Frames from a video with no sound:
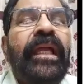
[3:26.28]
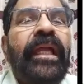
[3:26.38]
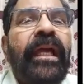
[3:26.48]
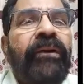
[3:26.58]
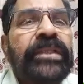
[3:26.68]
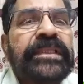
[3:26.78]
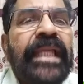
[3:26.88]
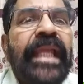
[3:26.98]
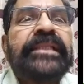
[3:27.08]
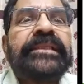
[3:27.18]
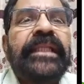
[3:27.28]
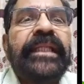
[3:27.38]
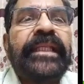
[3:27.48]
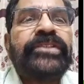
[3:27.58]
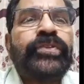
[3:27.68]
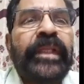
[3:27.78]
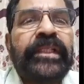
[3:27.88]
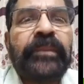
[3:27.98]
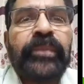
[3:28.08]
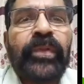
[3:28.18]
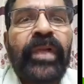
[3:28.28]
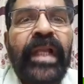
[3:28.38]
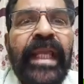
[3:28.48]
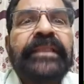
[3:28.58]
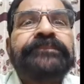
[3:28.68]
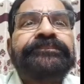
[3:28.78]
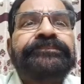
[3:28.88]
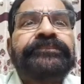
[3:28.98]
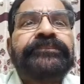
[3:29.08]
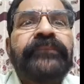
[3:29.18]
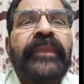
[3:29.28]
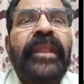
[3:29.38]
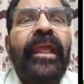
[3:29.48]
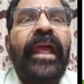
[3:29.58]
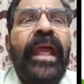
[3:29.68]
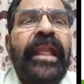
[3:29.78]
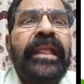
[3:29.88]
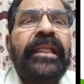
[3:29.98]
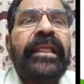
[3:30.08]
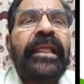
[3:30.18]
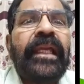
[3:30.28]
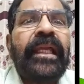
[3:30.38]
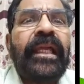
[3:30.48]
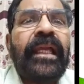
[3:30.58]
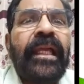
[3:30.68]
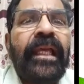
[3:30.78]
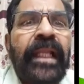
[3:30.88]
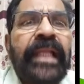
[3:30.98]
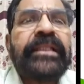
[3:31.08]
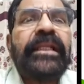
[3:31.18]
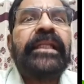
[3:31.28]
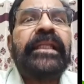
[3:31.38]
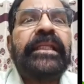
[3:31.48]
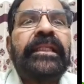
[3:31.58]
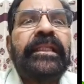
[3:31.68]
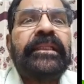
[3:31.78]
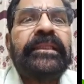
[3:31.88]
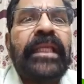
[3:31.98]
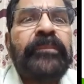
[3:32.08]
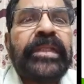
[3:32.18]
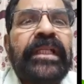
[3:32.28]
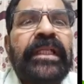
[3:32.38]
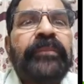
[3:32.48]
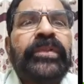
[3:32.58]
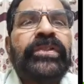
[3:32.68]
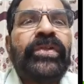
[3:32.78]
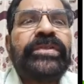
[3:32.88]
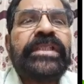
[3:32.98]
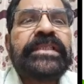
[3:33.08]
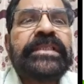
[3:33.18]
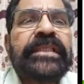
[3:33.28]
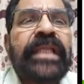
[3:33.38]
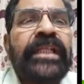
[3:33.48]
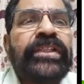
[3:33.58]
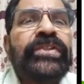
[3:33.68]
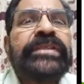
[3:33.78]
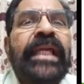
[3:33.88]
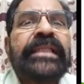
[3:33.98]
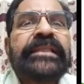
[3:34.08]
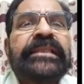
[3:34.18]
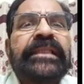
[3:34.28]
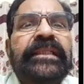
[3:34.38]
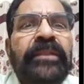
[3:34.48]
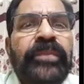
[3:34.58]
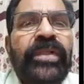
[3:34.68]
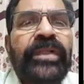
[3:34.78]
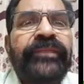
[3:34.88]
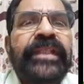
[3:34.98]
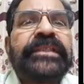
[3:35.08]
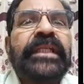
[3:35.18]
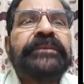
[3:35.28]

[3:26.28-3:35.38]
On the sides, it is superior temporal line. And laterally, the epicranial aponeurosis continues as temporal fascia.